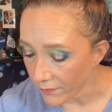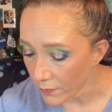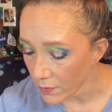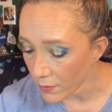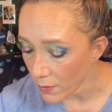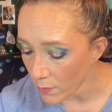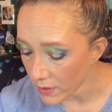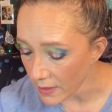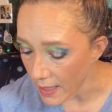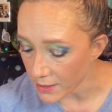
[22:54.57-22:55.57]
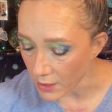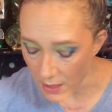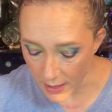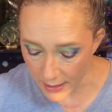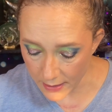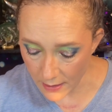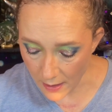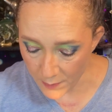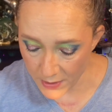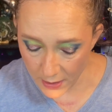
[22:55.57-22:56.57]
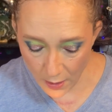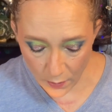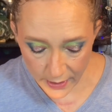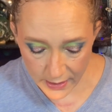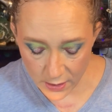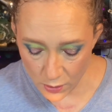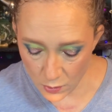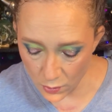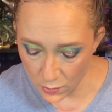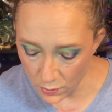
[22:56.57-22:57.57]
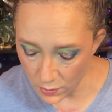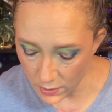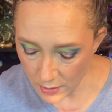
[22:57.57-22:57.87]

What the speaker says: For the lower lash line, I'm going to go into